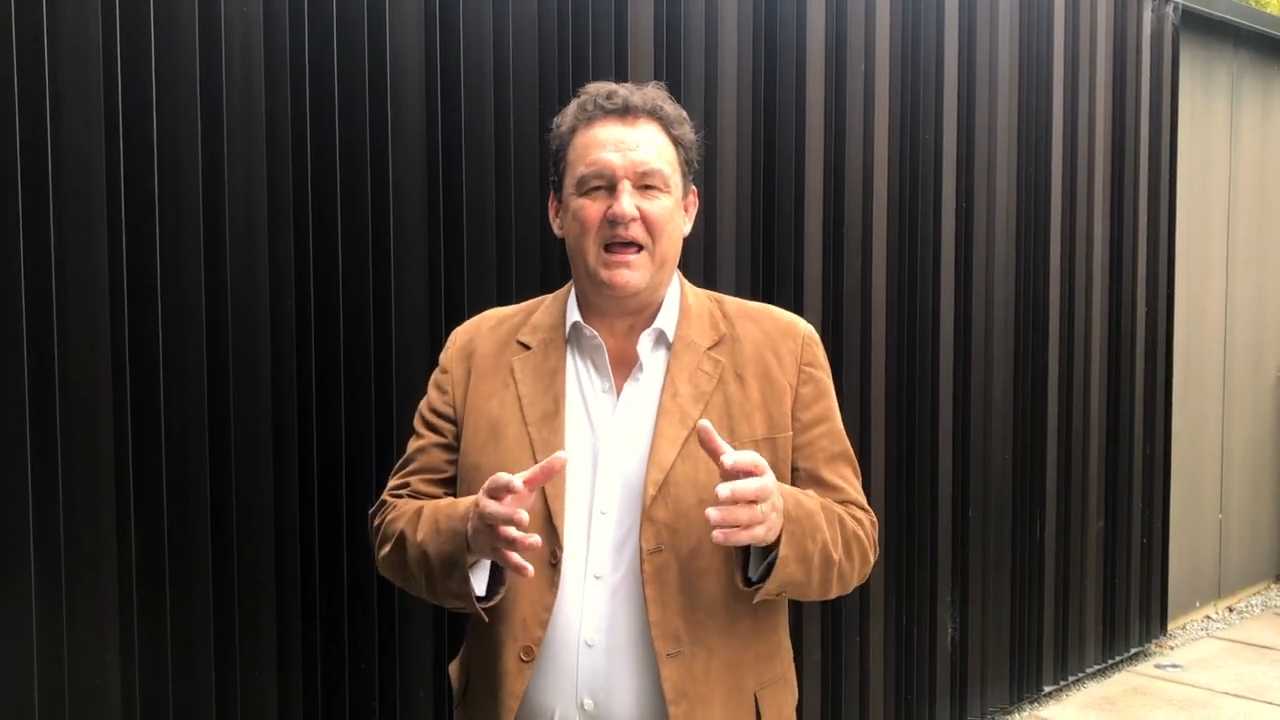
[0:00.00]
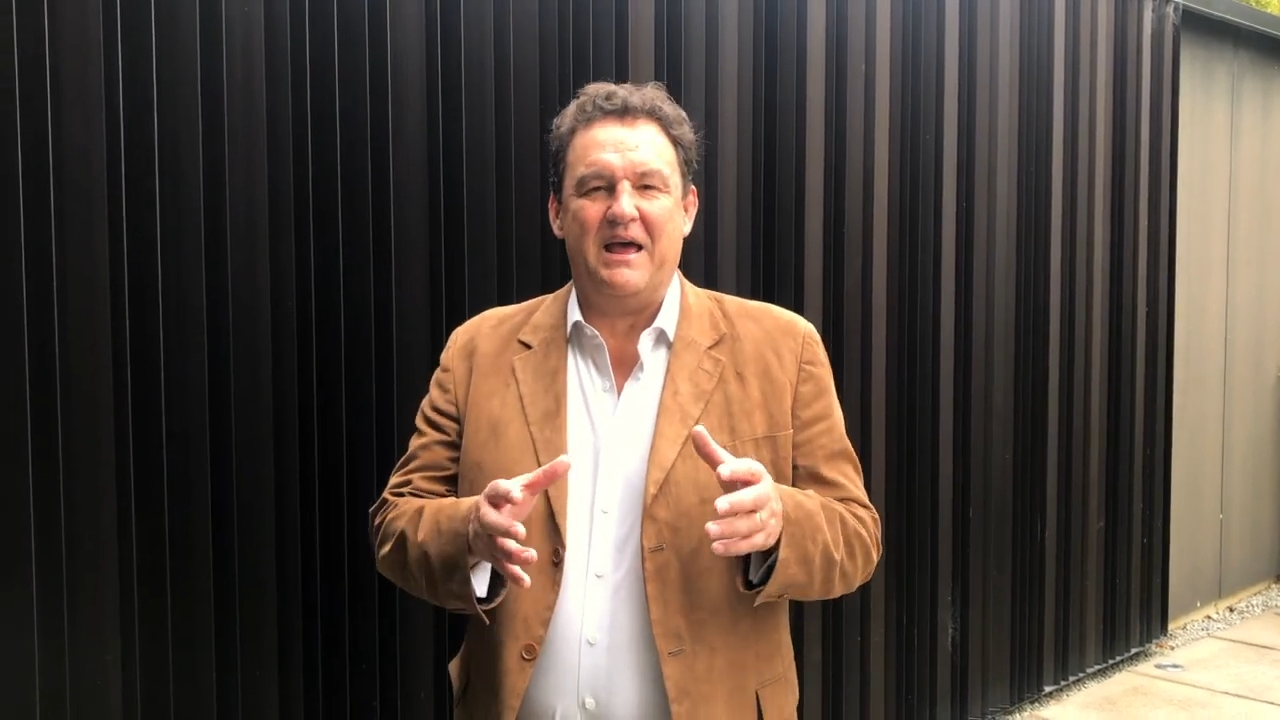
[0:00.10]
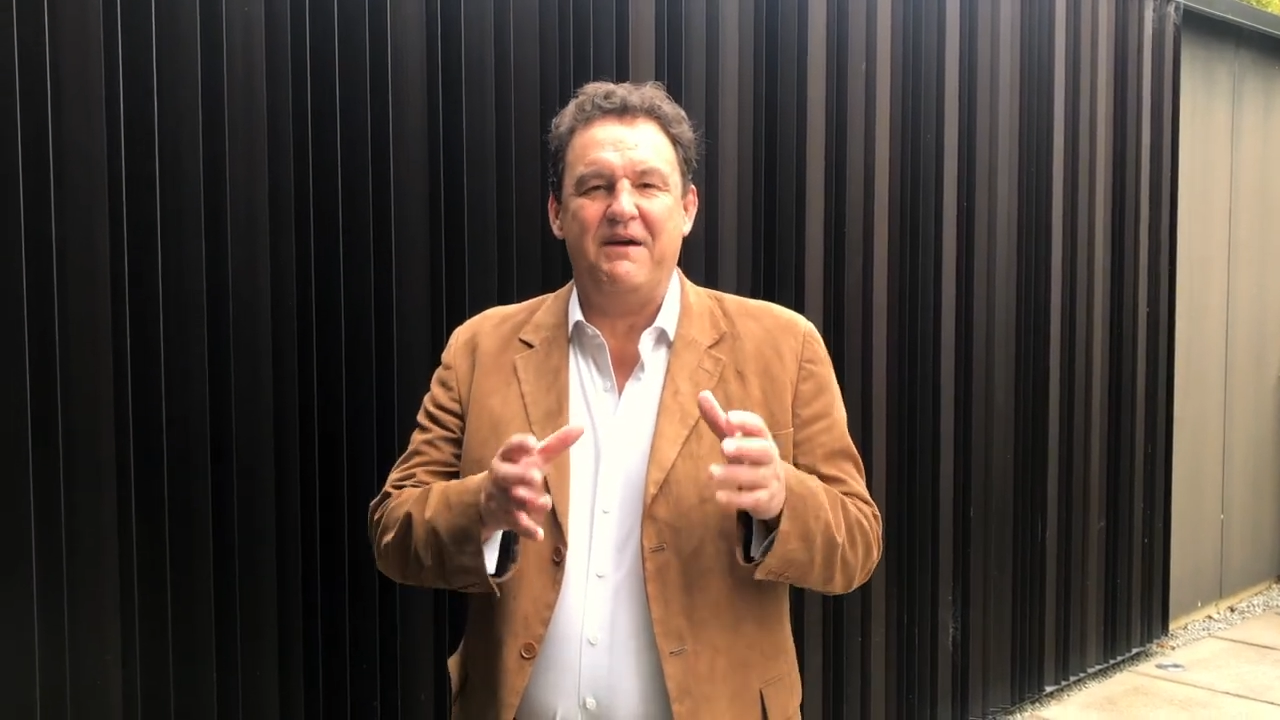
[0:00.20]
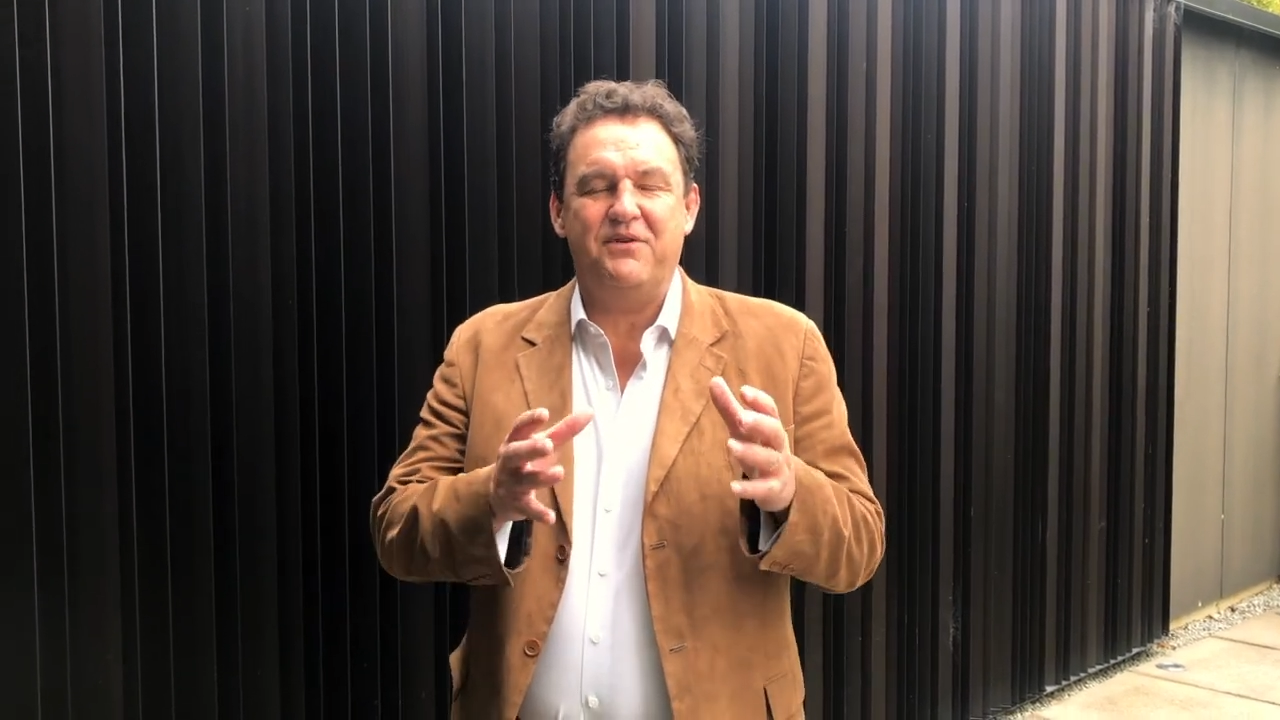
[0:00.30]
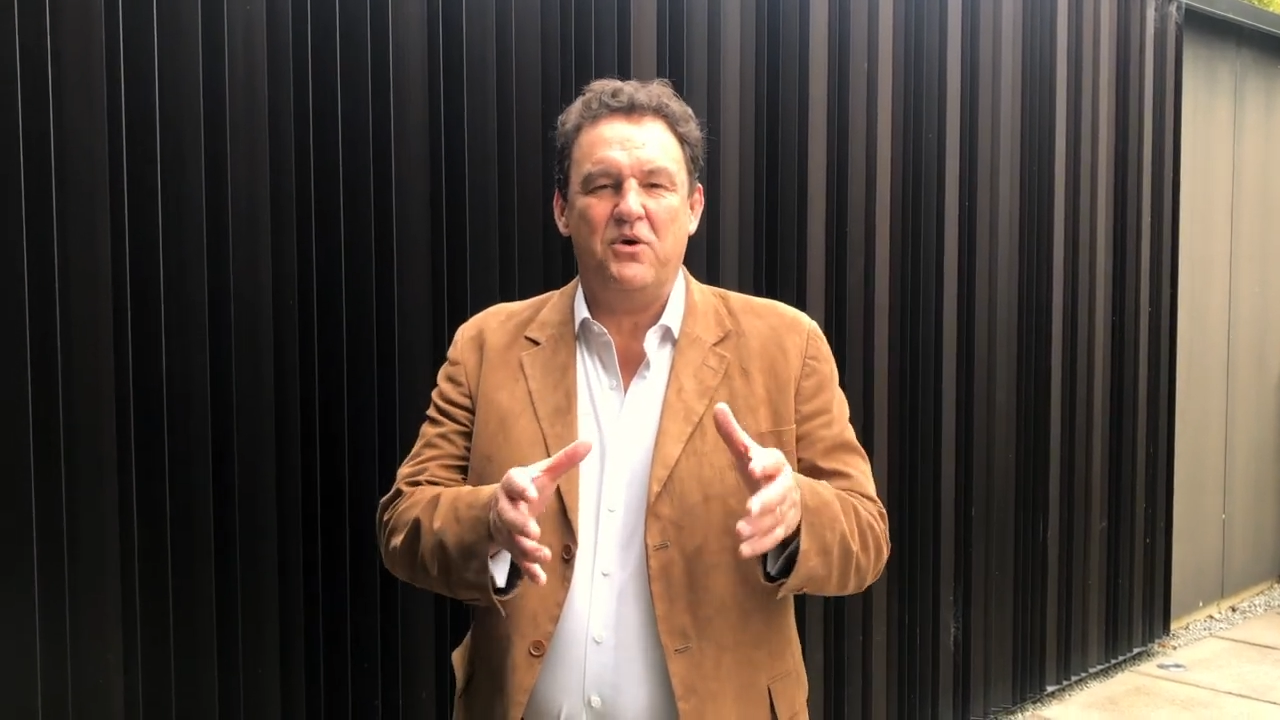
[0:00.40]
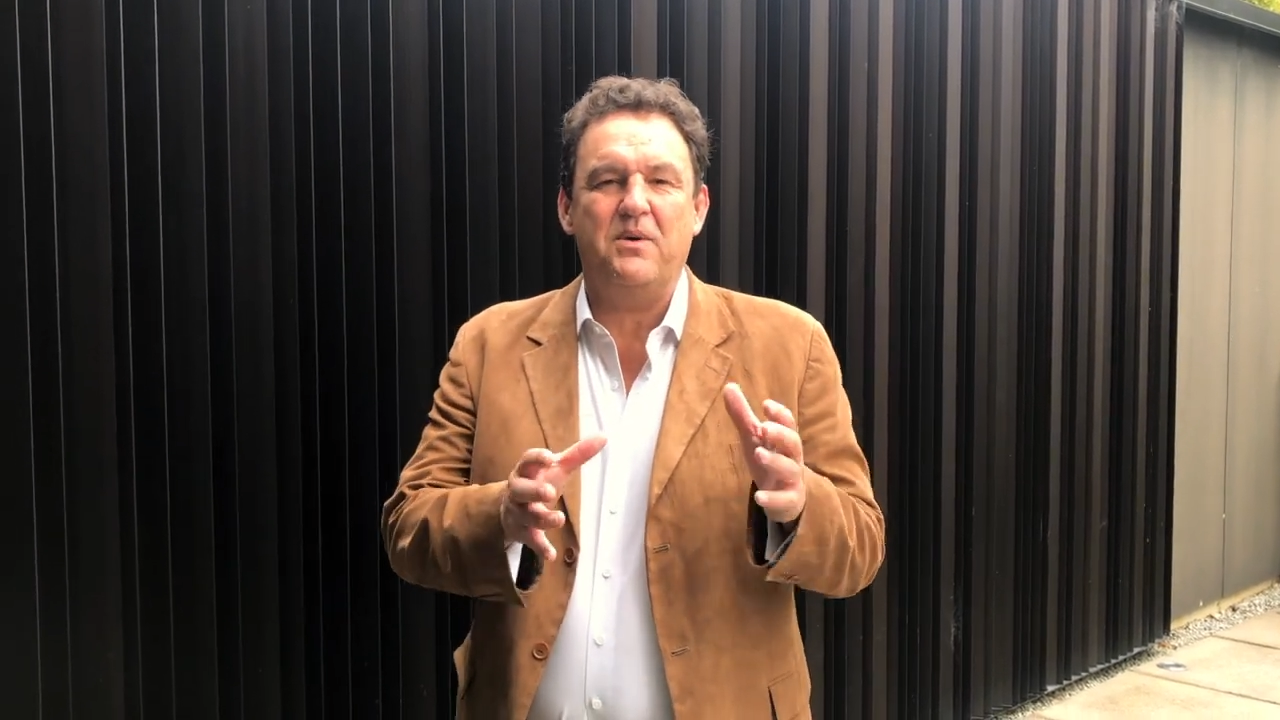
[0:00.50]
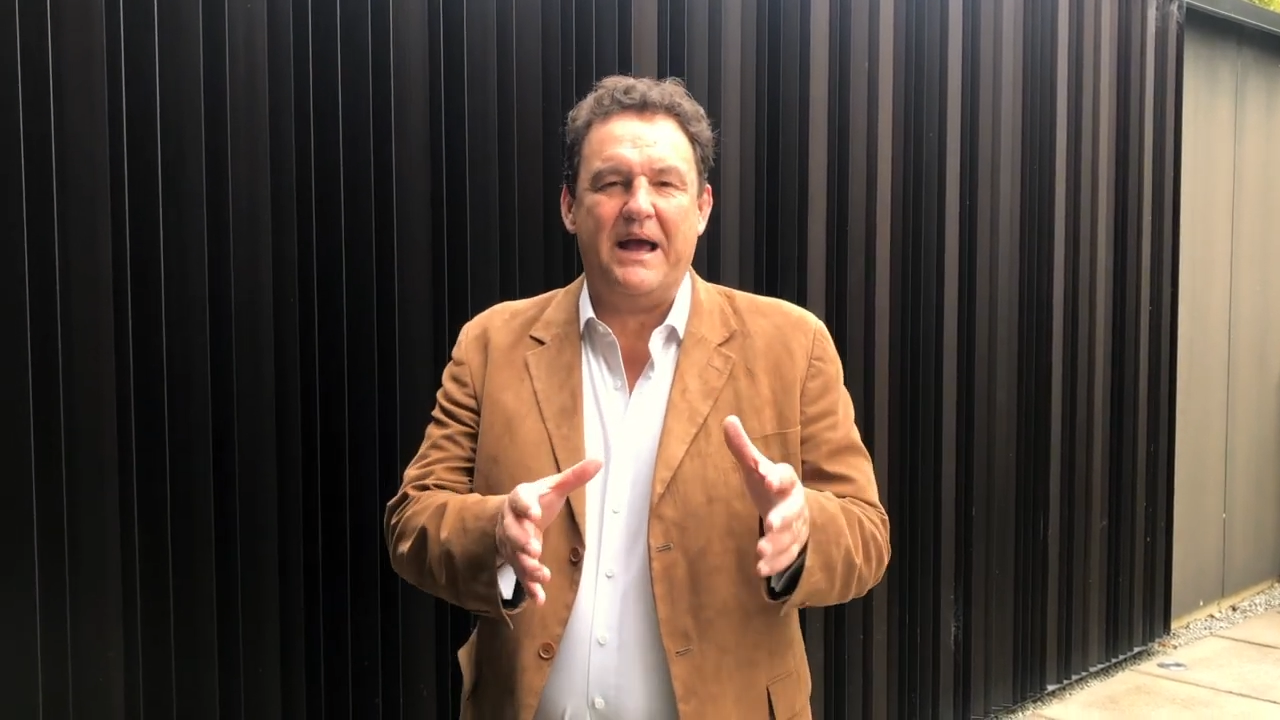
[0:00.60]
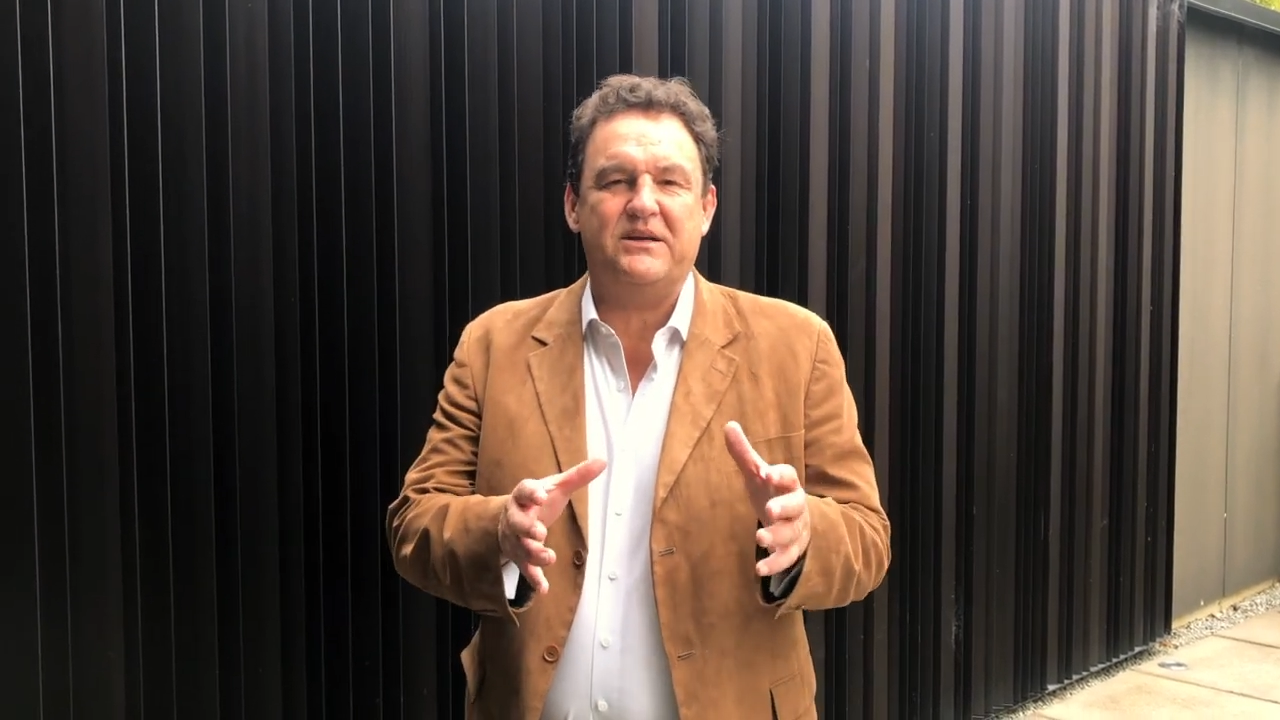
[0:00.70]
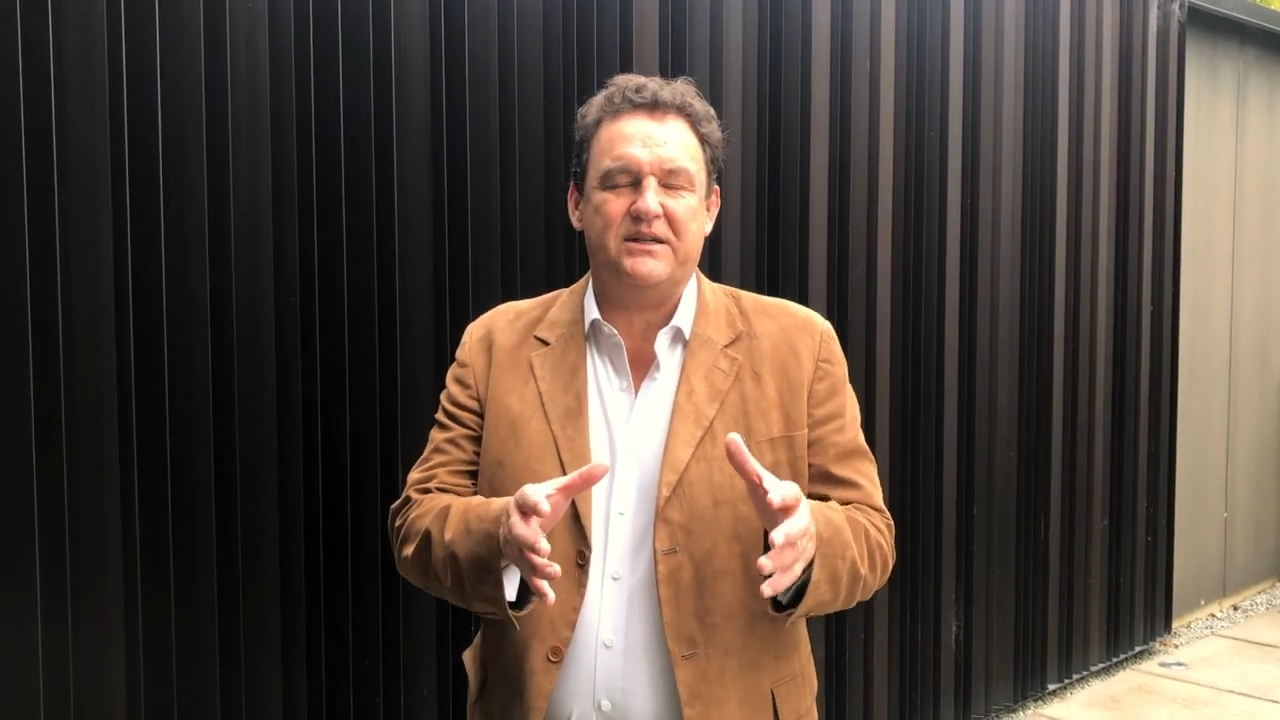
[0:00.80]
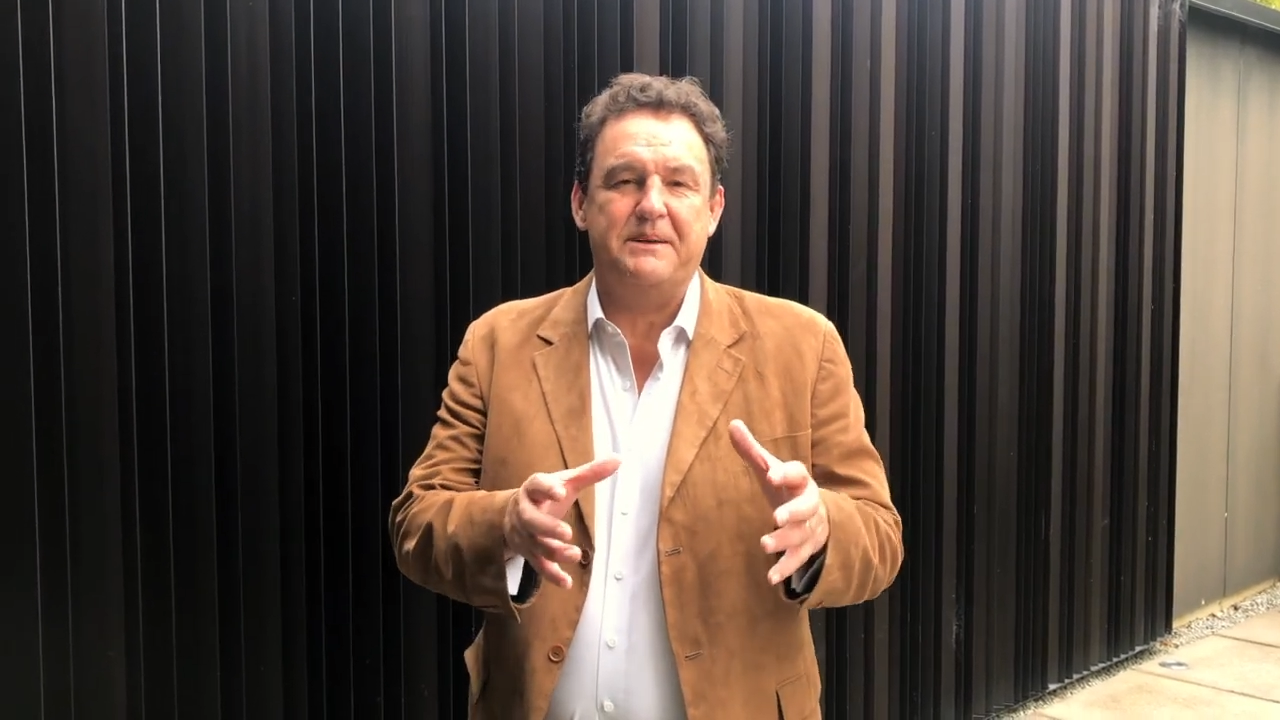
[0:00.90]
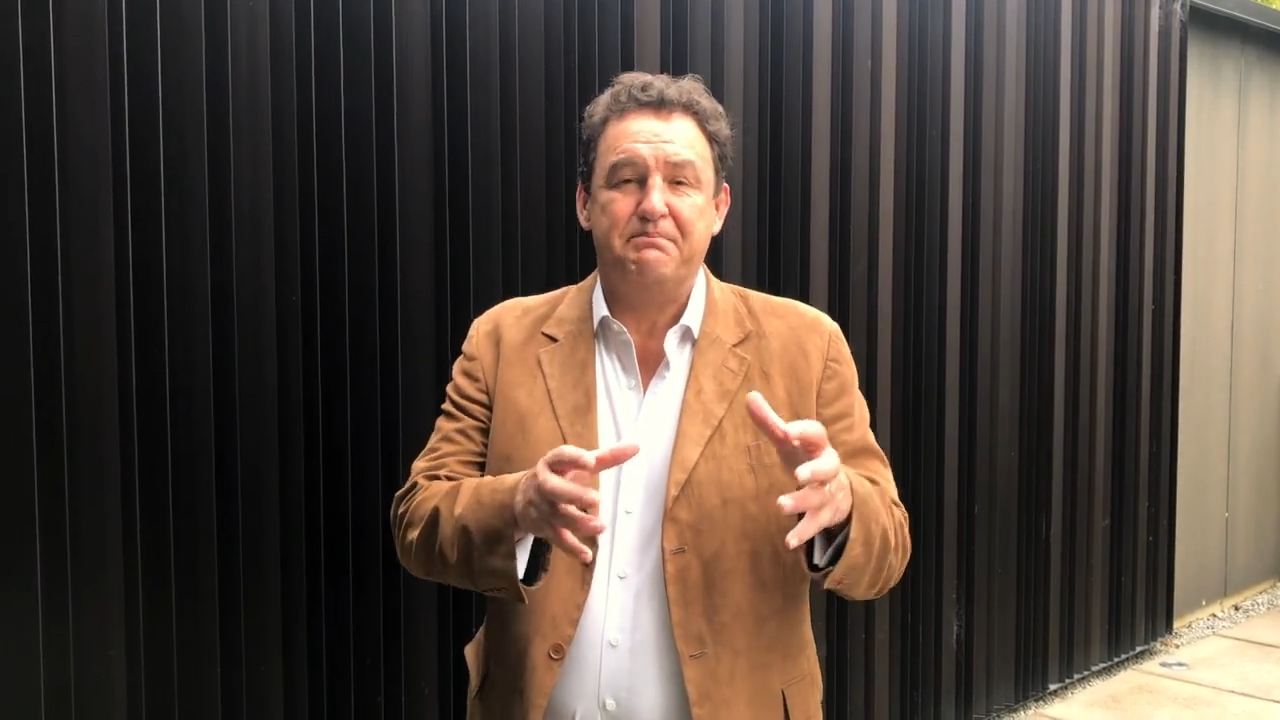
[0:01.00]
Have you actually